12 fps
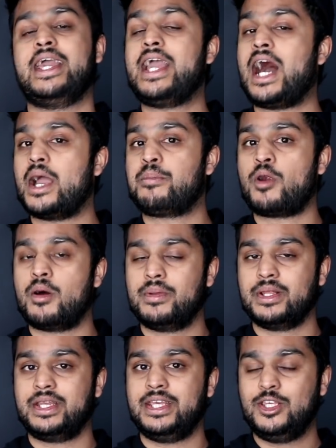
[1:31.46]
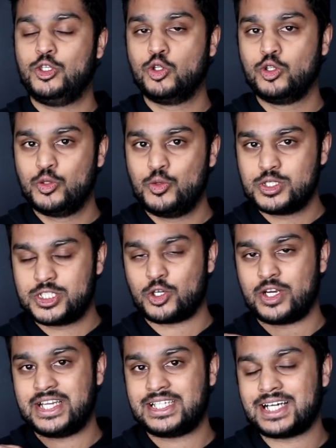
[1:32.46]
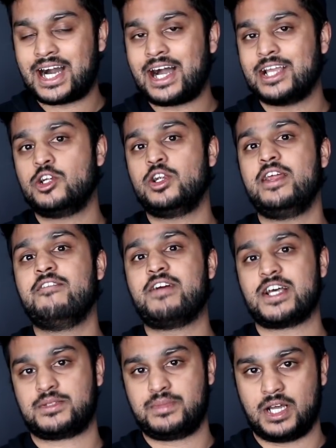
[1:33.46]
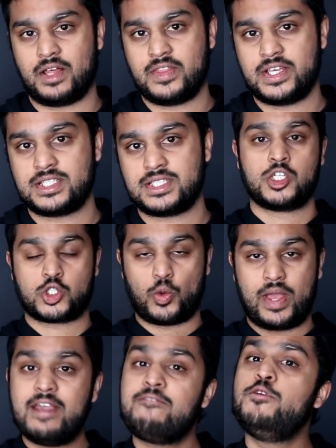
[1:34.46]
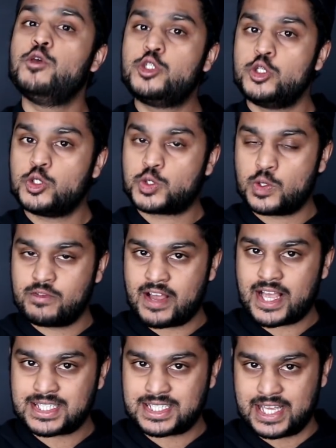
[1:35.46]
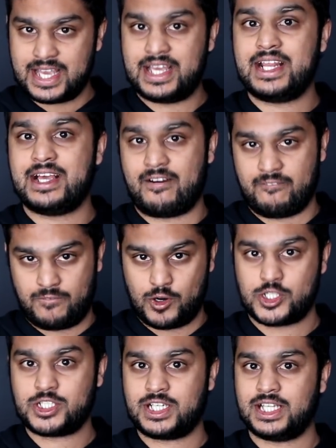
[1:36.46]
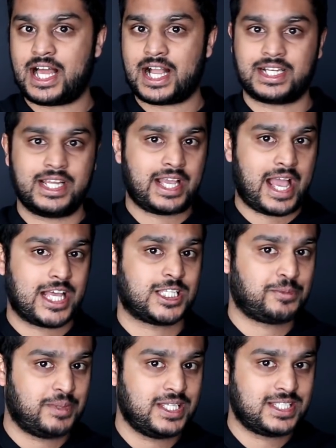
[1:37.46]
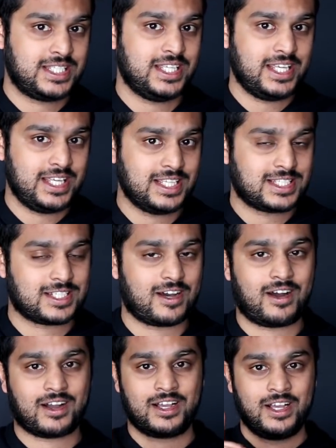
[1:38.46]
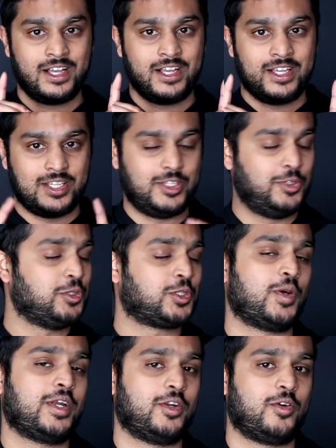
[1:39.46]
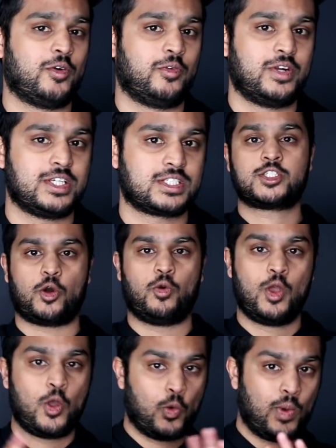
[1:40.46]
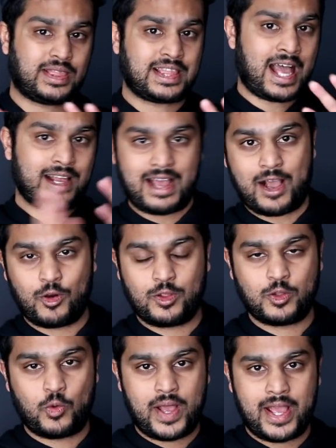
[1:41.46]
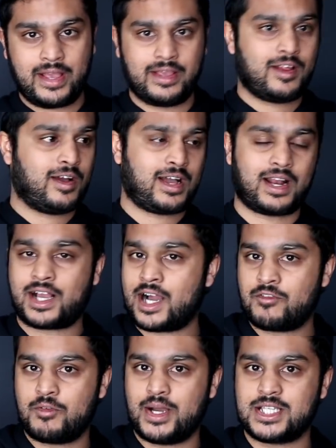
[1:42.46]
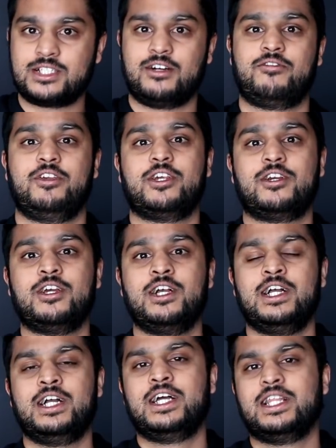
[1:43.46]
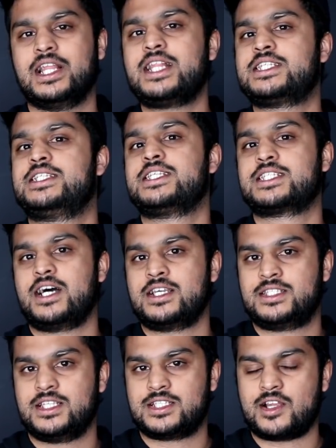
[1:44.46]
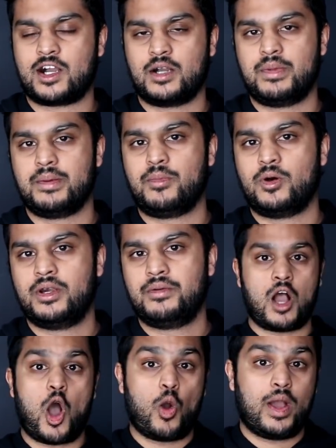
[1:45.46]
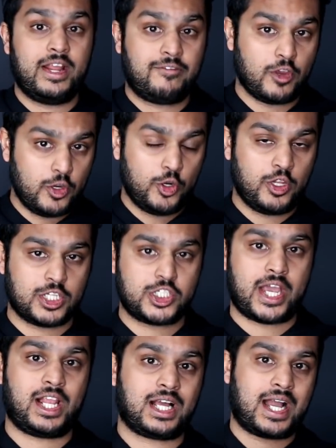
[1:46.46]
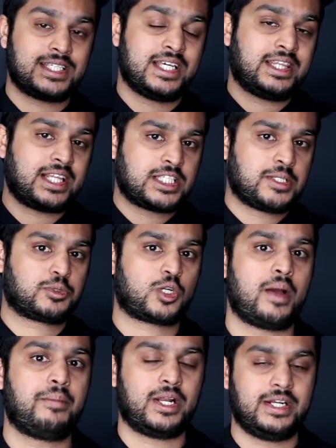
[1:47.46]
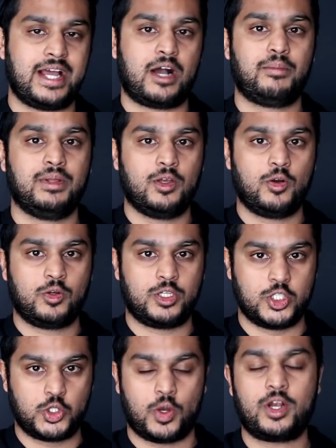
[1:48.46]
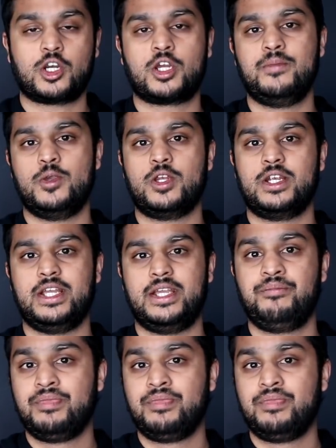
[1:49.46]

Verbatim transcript: a high probability you'll lose your entire investment on this. So if you choose to invest in Virgin Galactic SPCE stock, do so at your own risk. So with that out of the way, you know, I gotta cover myself here. Let's discuss this stock a bit more. Oh, and if you're new to the channel guys, hit that subscribe button down below to join our community